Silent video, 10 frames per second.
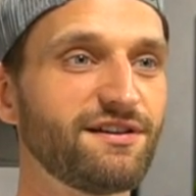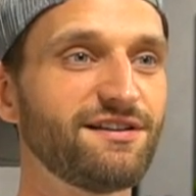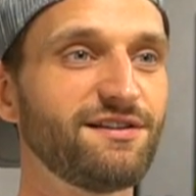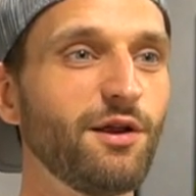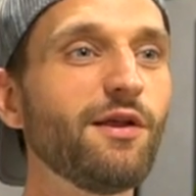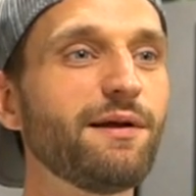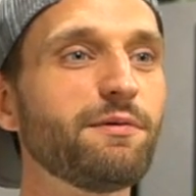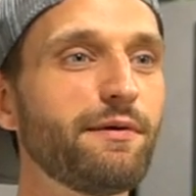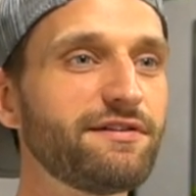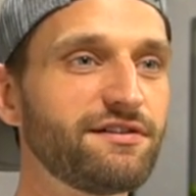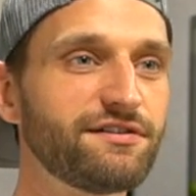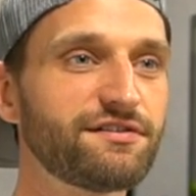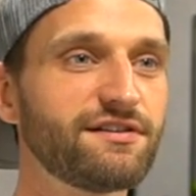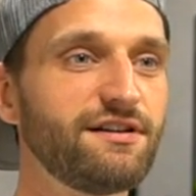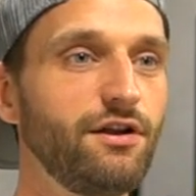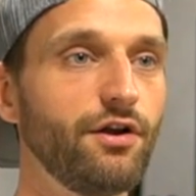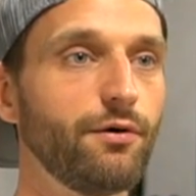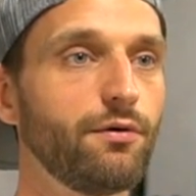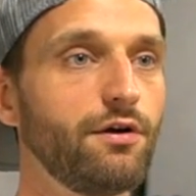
us lowly implementers, you know?